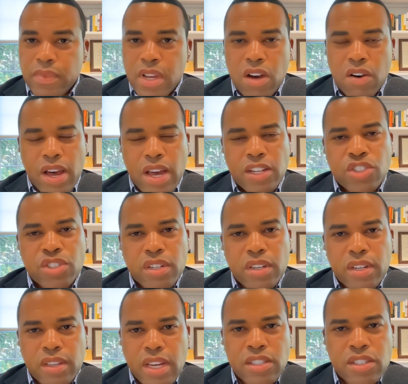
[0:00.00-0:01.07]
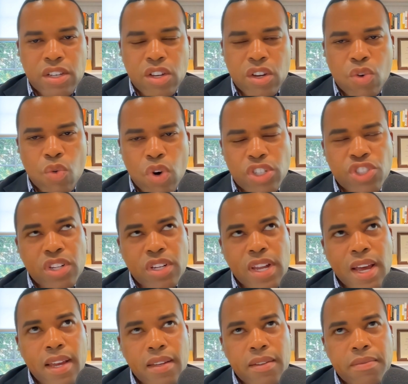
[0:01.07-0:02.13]
No, actually, that's a good question.
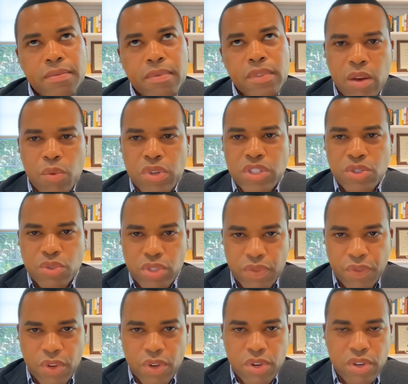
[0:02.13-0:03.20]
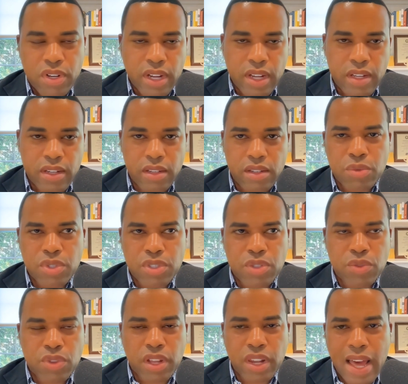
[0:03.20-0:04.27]
I went to his funeral, and it
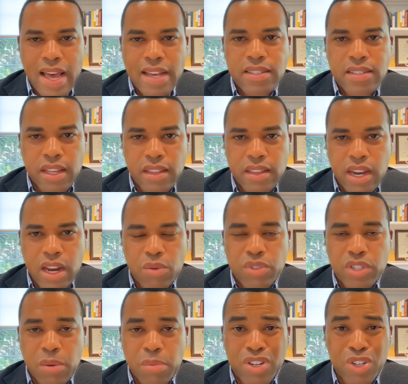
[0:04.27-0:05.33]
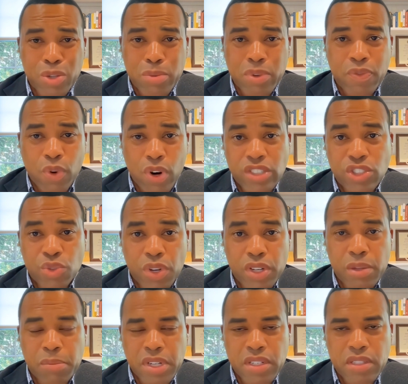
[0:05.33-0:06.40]
was the last thing that I was able to do before I
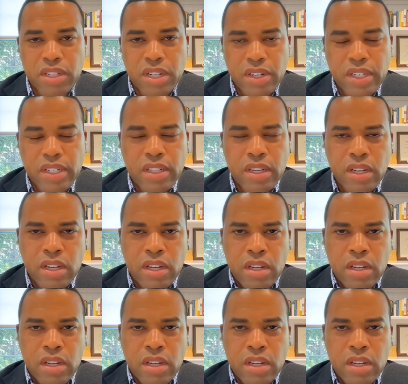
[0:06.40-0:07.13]
joined the military.